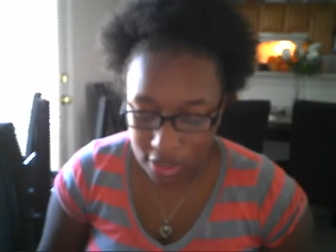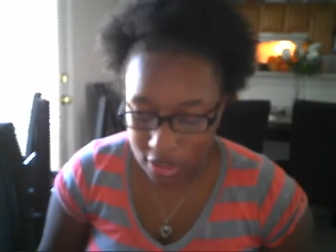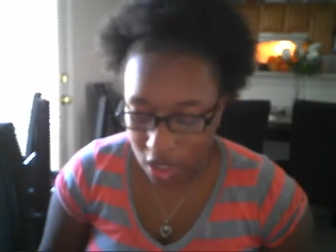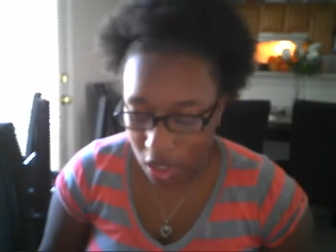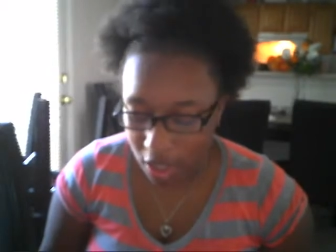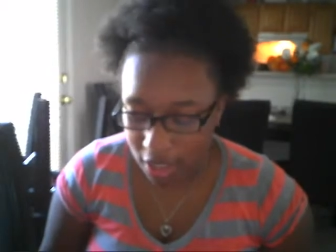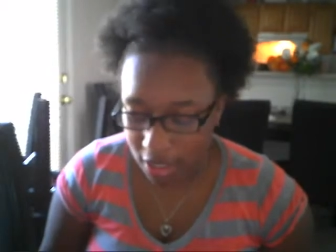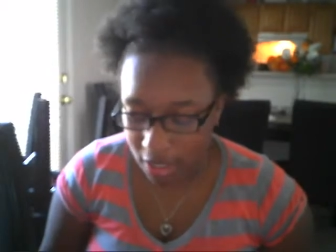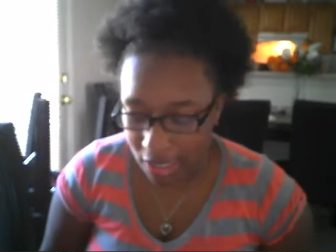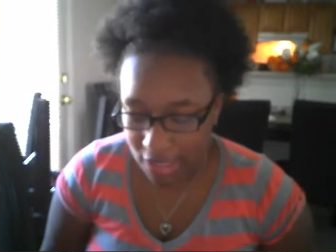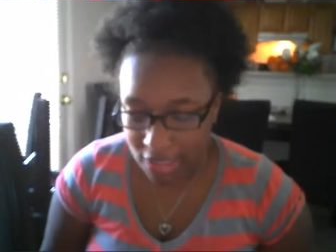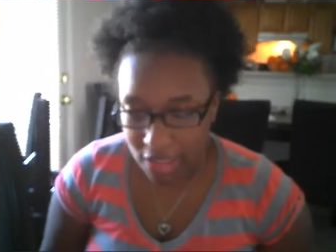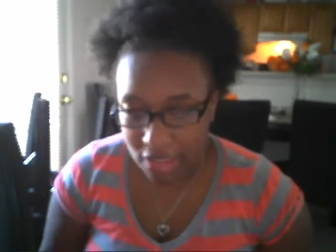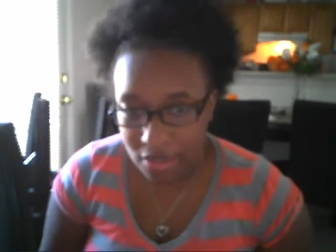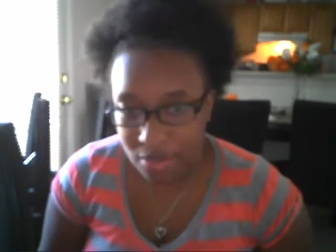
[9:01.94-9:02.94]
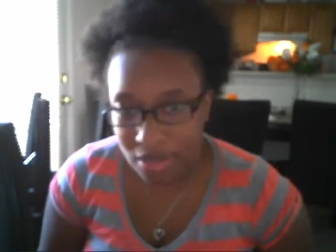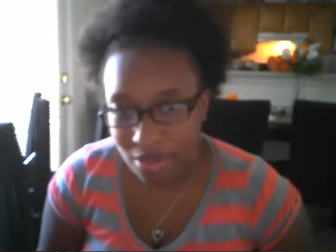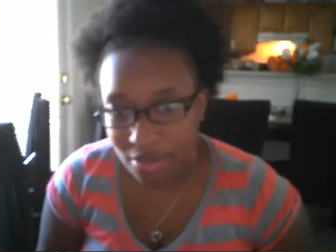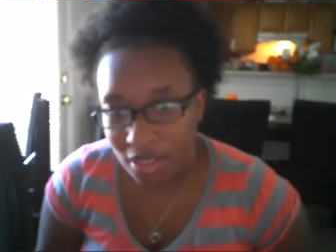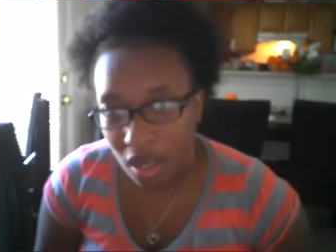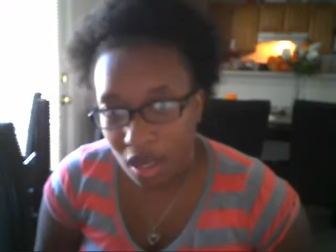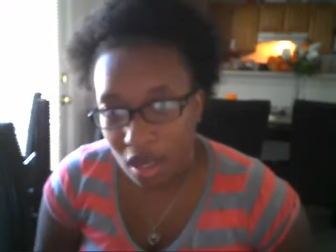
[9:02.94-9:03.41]
Target and I saw this one, I was
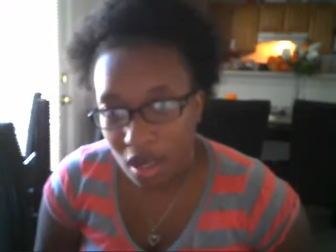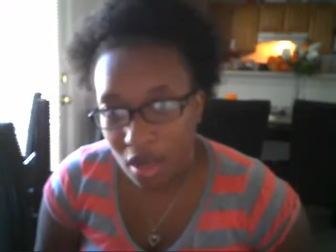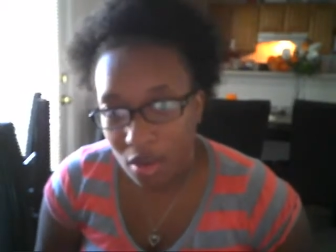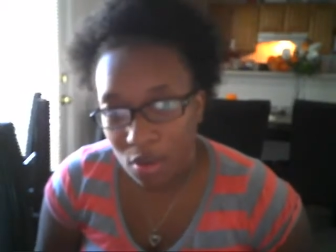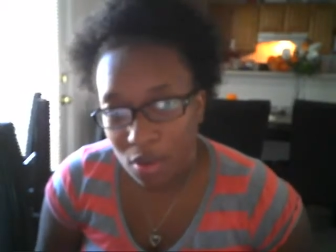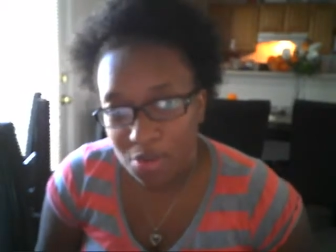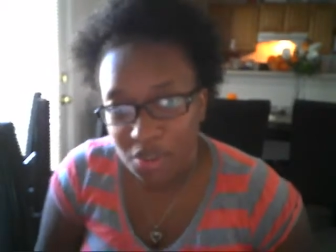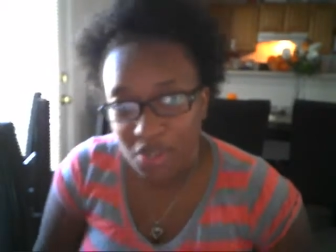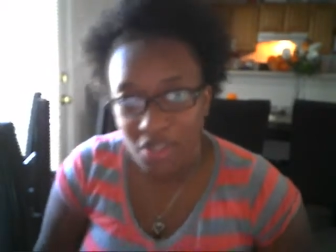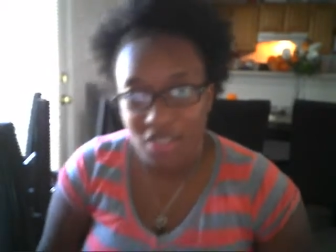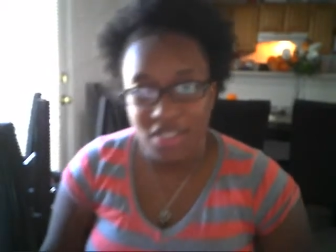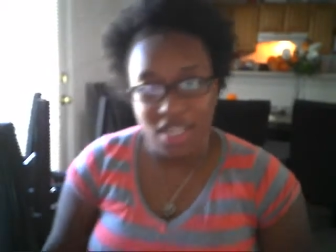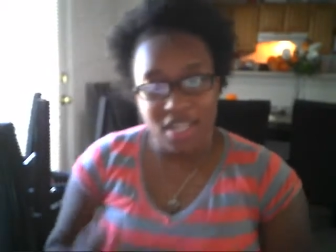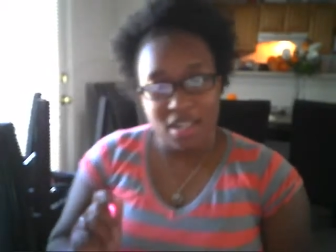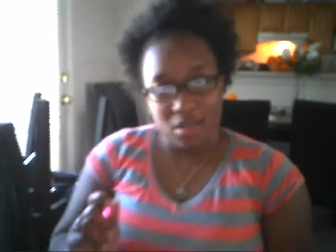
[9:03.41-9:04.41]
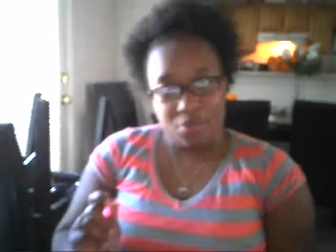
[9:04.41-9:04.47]
like, oh, I'm so excited! I